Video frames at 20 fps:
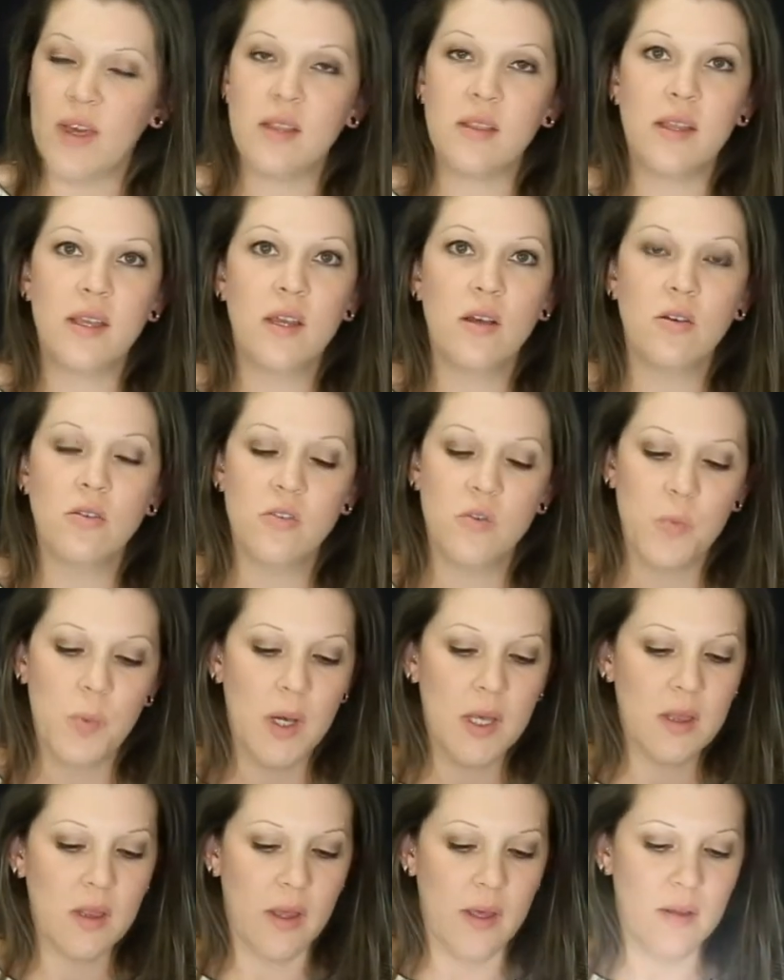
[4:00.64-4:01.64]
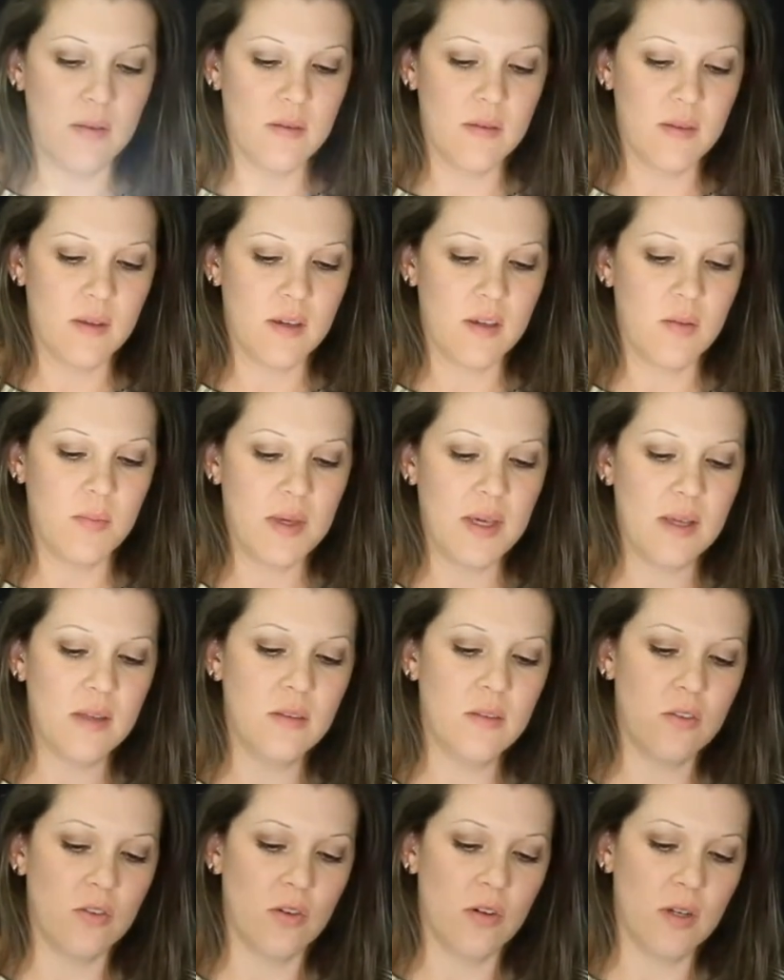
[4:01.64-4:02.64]
a linear spread lens that can be
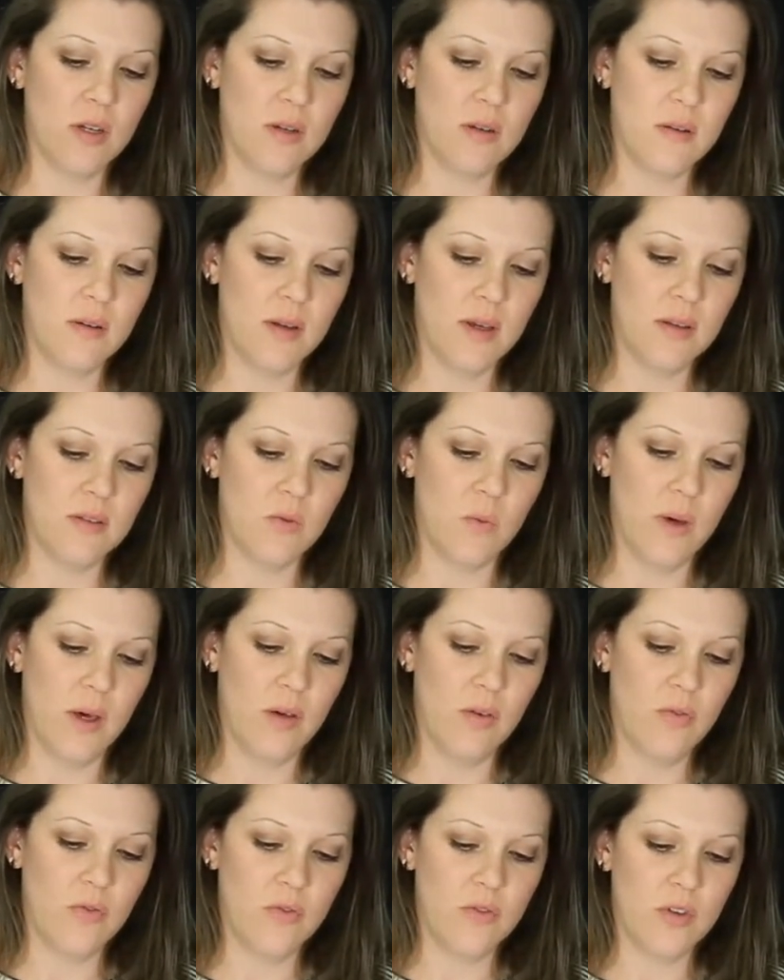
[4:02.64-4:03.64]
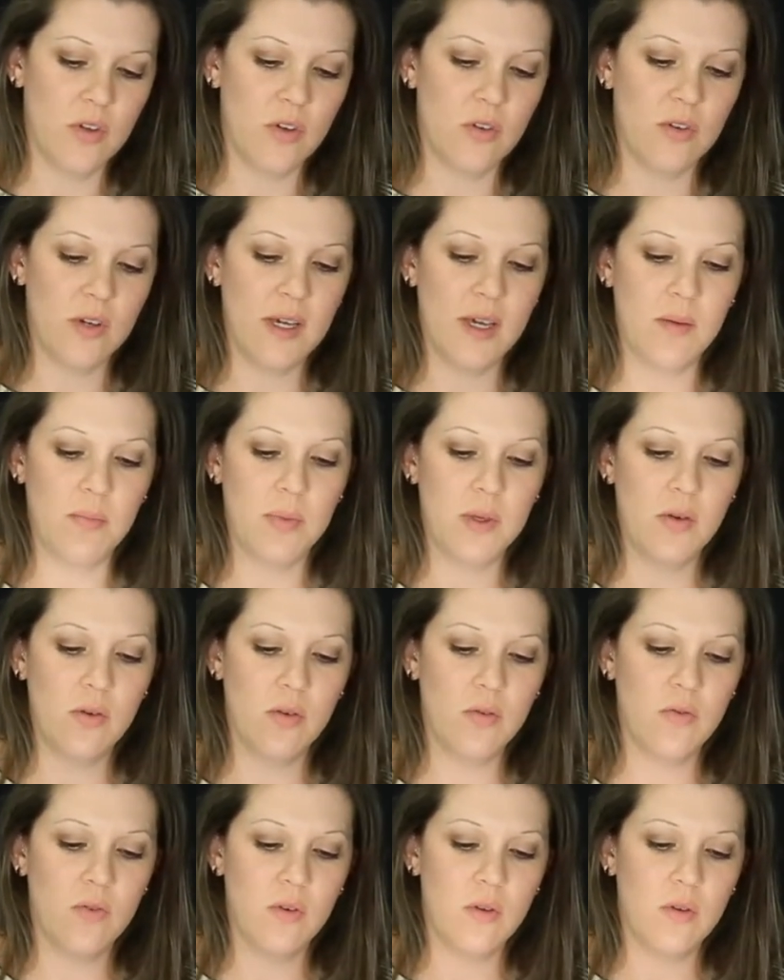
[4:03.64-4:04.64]
inserted as well to create a
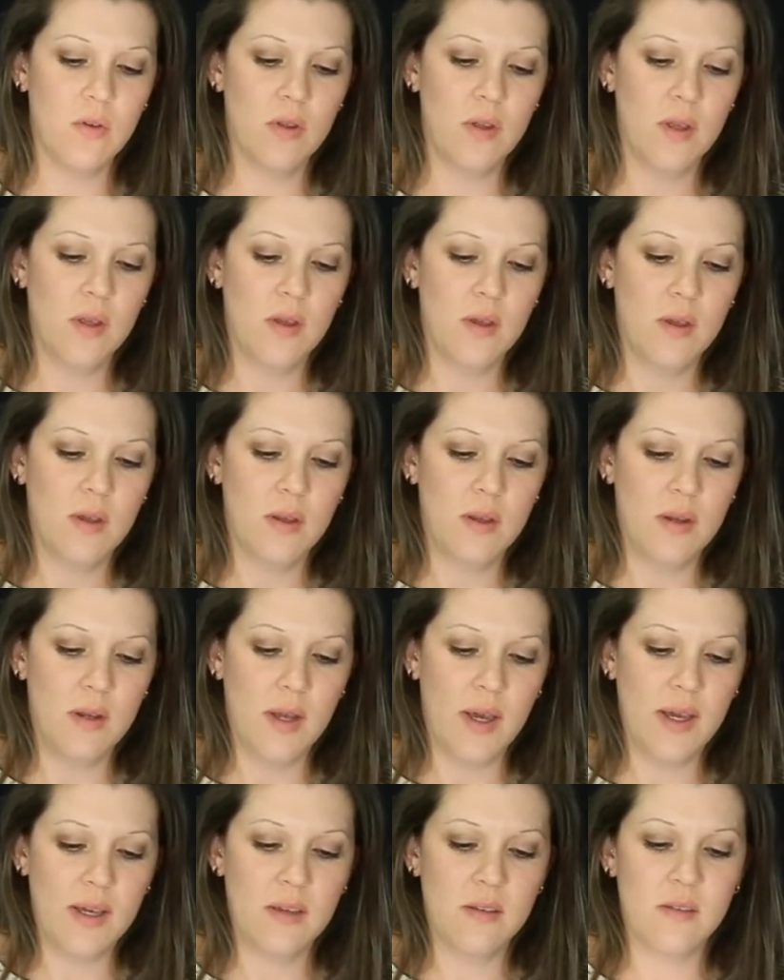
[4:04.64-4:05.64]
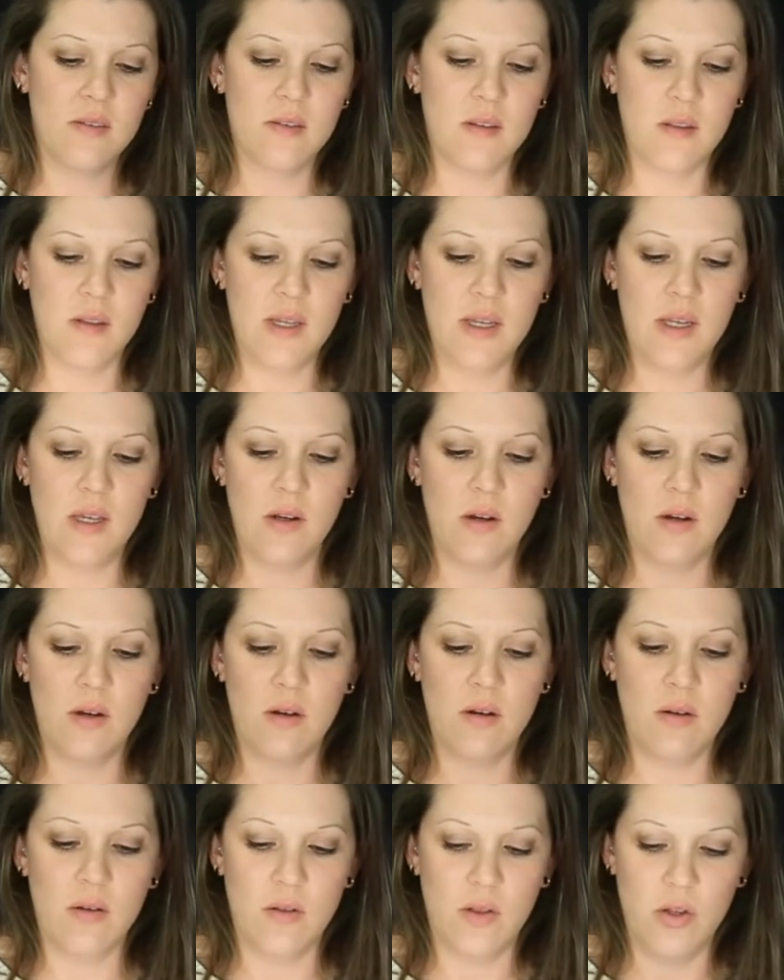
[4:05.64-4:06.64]
beautiful, nice
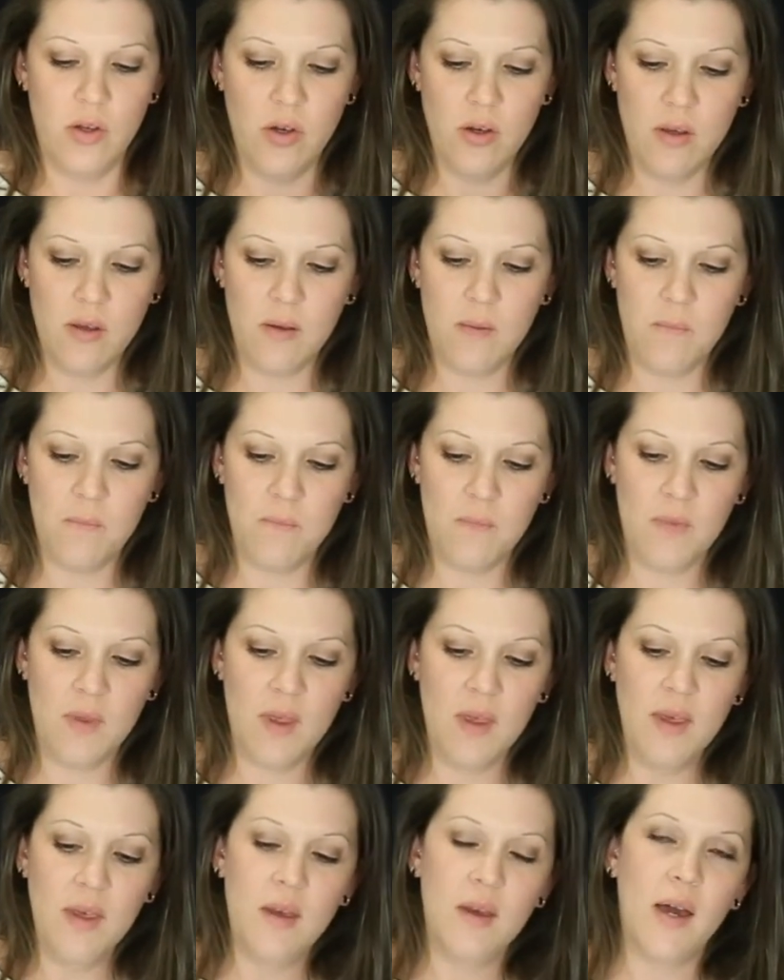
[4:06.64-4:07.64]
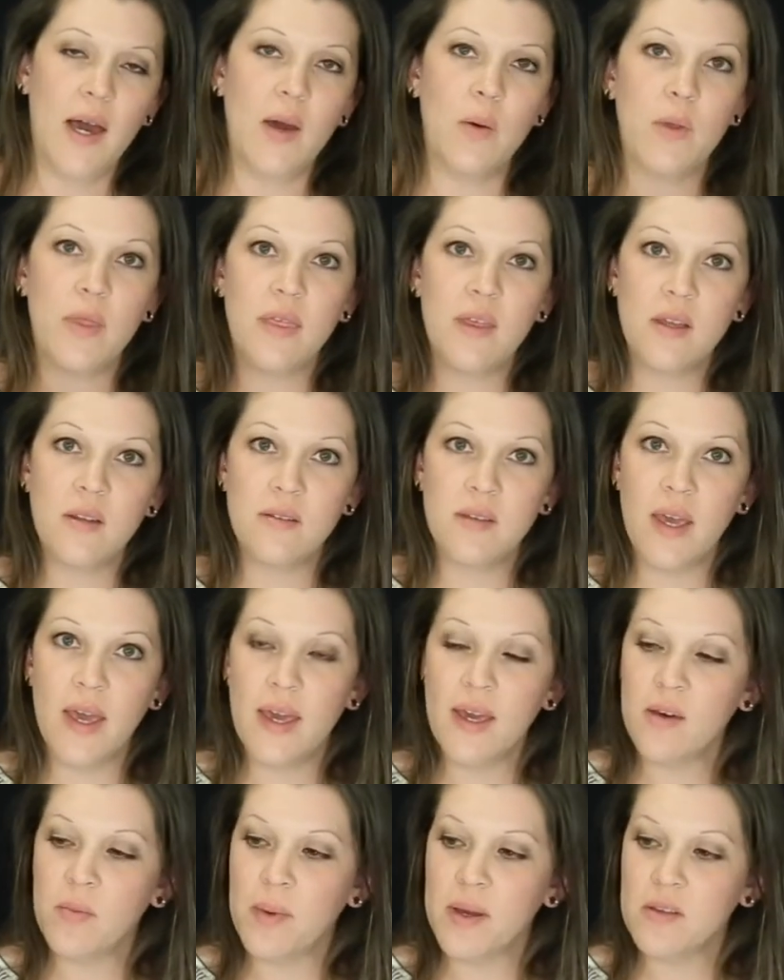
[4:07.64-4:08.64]
linear look. I would then
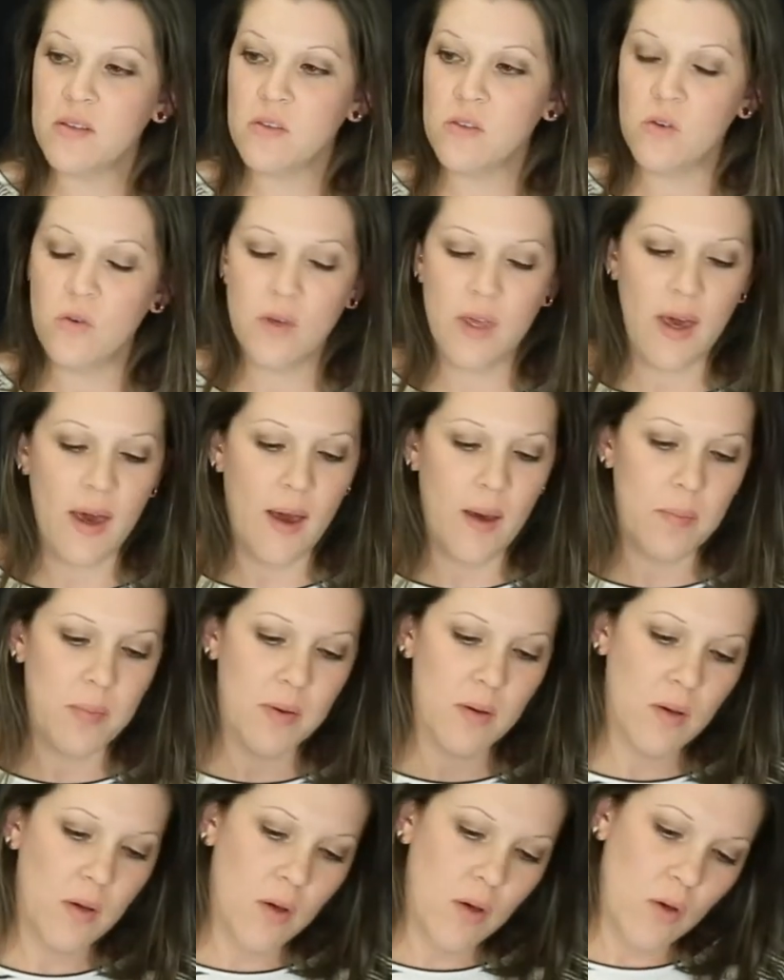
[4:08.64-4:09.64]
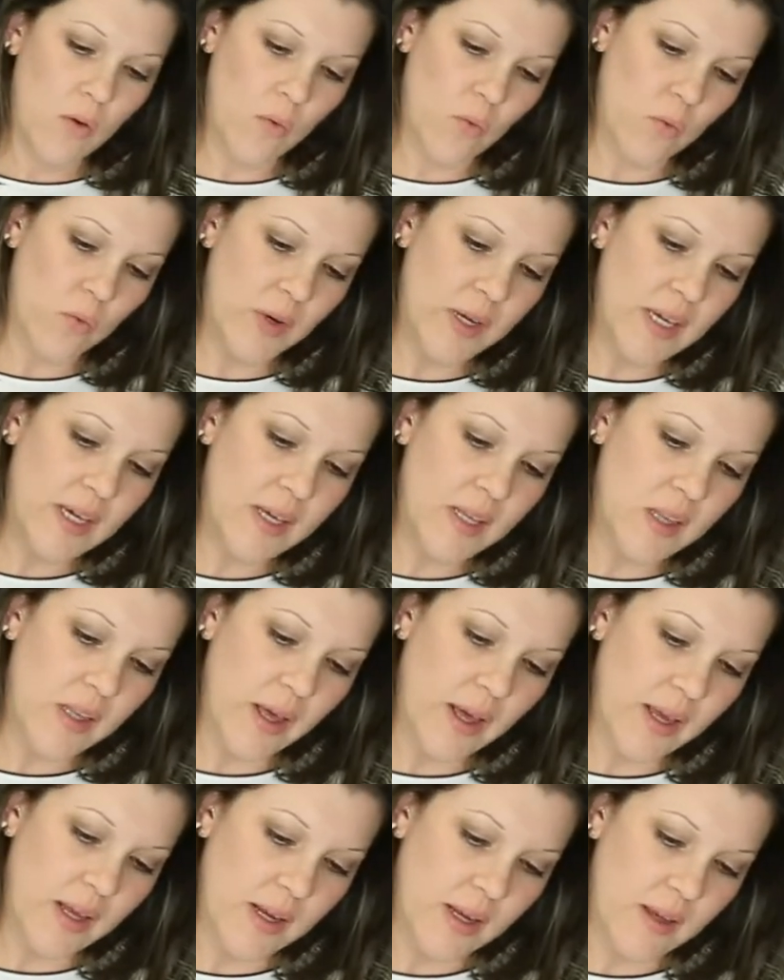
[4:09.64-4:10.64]
take my snoot cap,
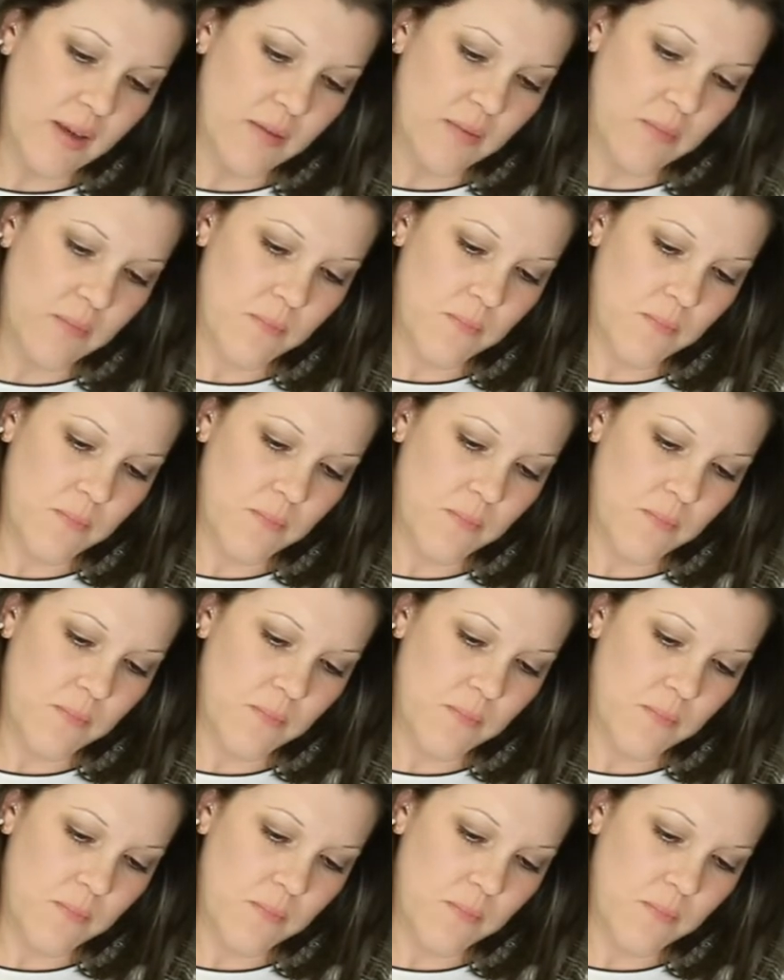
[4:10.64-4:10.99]
realign it,